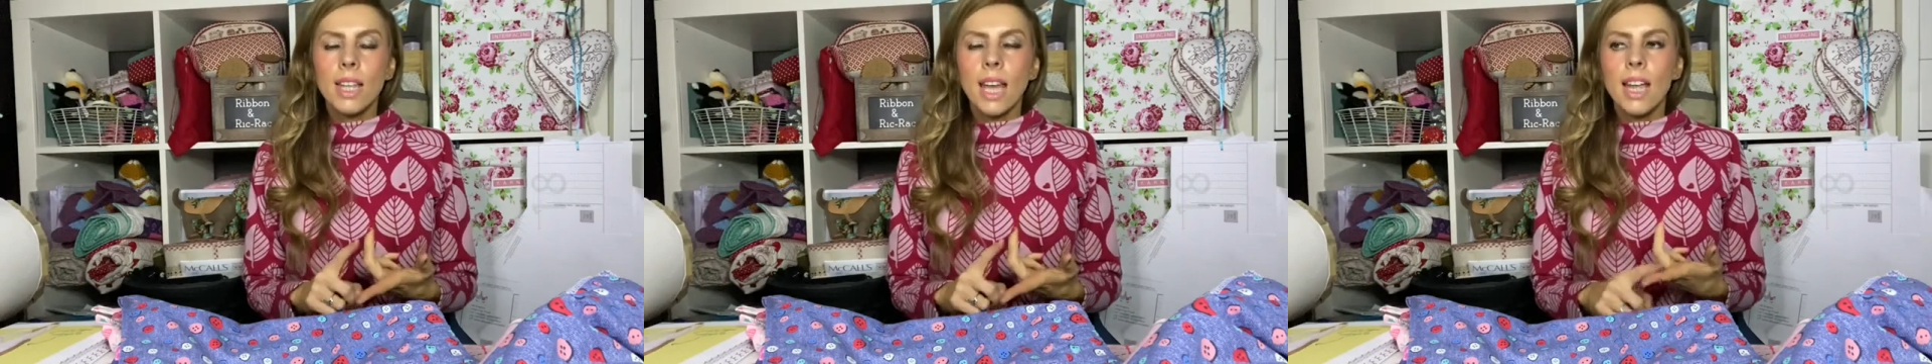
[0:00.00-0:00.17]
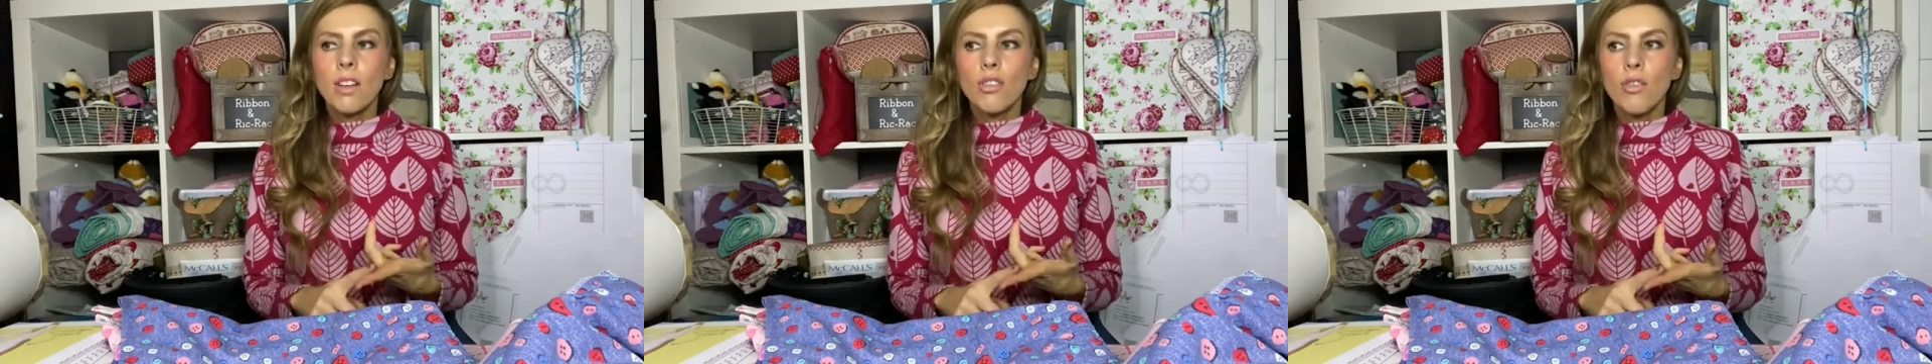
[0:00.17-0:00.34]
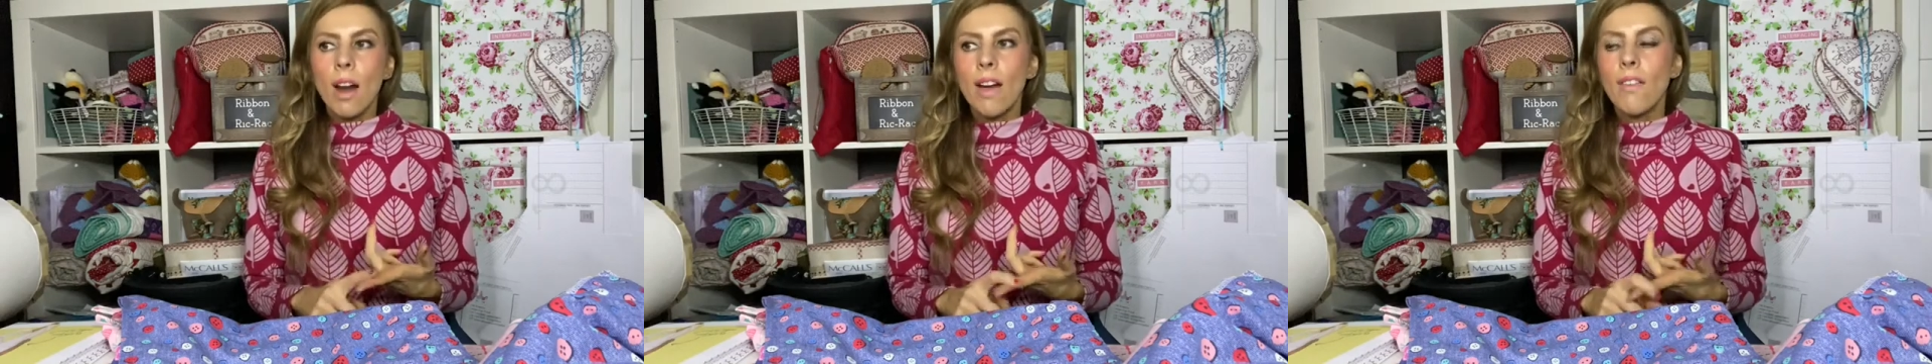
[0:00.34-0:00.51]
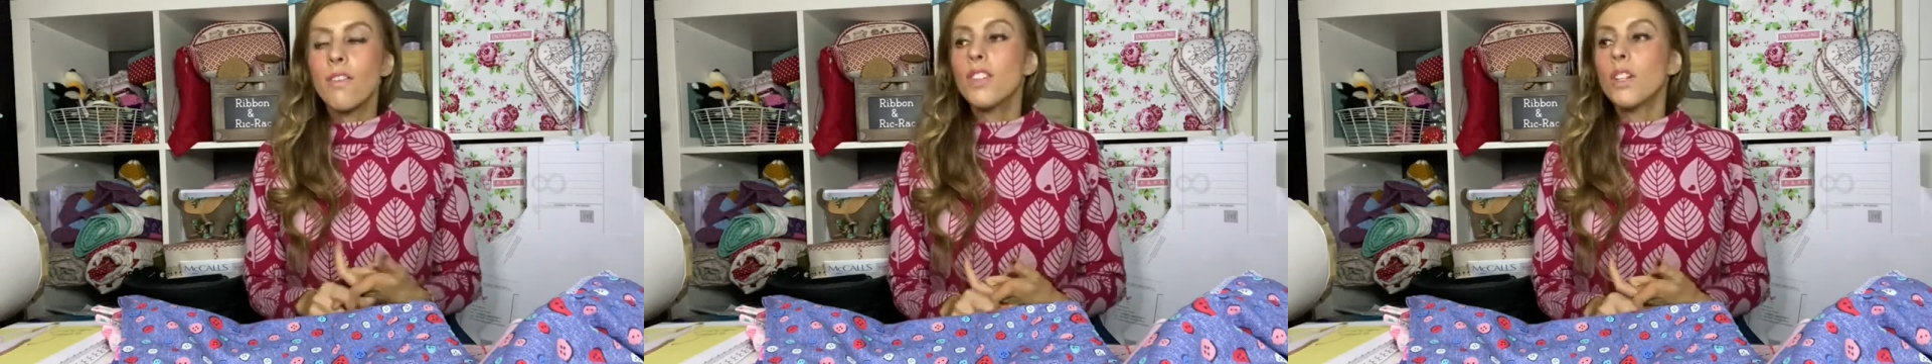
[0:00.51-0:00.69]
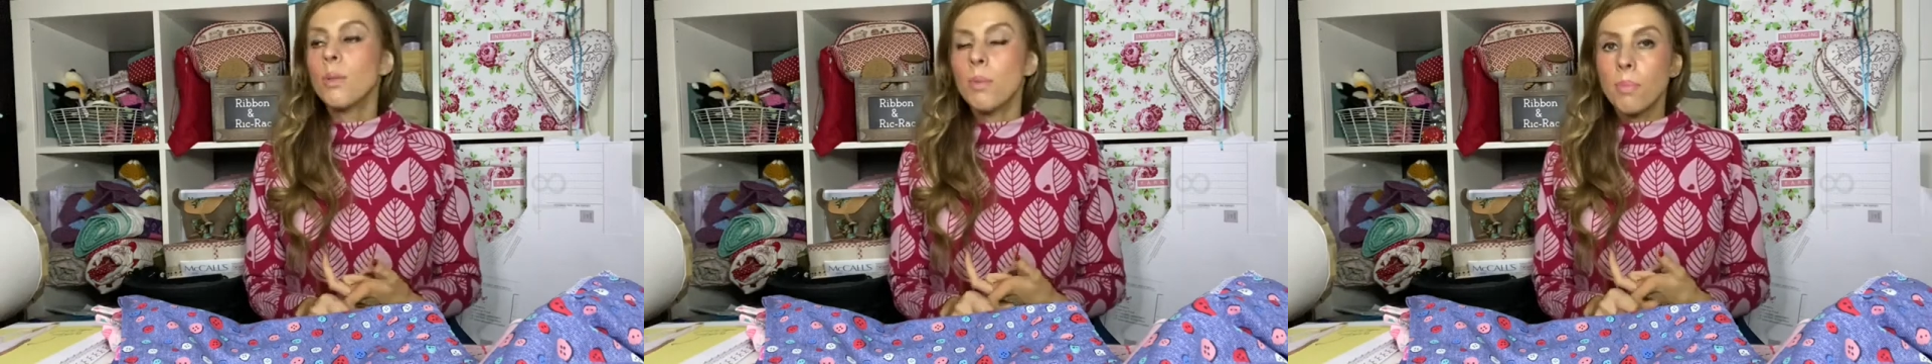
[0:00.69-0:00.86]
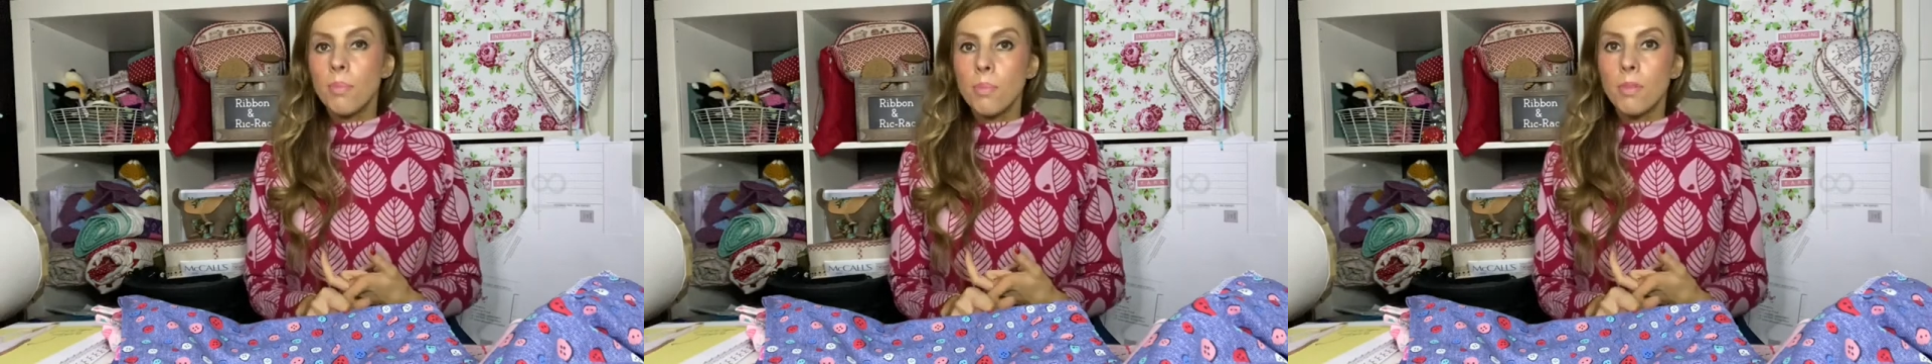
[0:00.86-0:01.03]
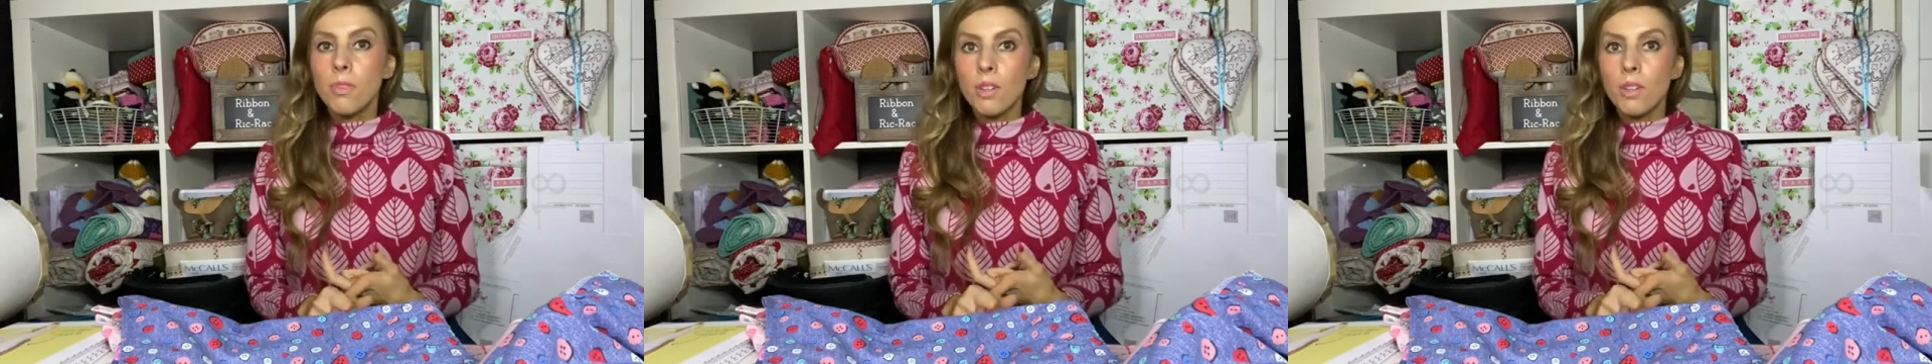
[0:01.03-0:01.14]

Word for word: they draft to a